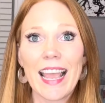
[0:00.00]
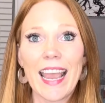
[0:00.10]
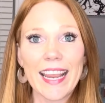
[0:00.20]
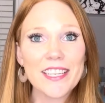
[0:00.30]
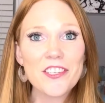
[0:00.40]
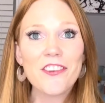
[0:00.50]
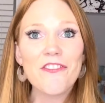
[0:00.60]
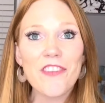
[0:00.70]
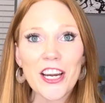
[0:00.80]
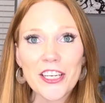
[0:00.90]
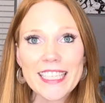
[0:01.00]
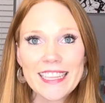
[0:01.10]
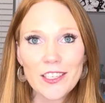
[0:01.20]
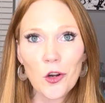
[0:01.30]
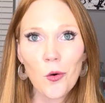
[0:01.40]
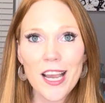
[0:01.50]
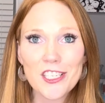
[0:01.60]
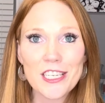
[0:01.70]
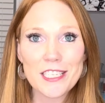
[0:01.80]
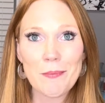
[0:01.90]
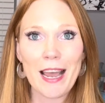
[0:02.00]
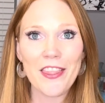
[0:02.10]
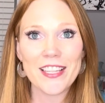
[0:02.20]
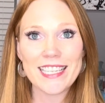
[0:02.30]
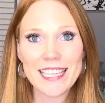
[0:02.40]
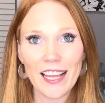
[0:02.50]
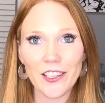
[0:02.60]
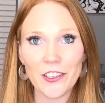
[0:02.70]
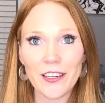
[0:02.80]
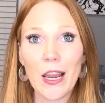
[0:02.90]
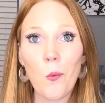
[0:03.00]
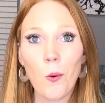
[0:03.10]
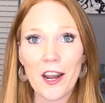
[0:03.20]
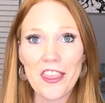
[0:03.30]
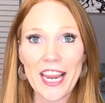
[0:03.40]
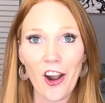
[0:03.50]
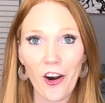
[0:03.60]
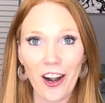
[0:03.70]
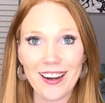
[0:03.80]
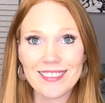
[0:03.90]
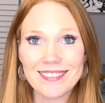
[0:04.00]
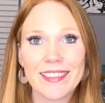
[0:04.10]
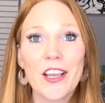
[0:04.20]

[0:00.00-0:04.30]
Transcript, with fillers: Answer very little questions about the seller and where they are.